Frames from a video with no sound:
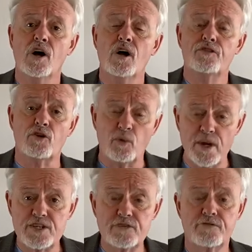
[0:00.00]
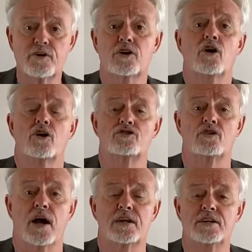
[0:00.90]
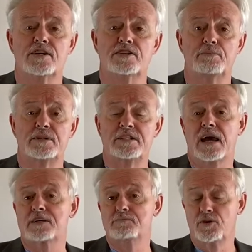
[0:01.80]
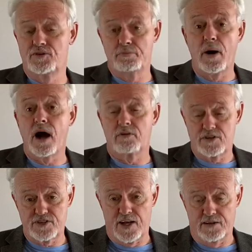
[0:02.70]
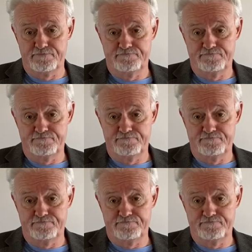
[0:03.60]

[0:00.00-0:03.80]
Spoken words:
the reason for a contract is it protects both the buyer and seller.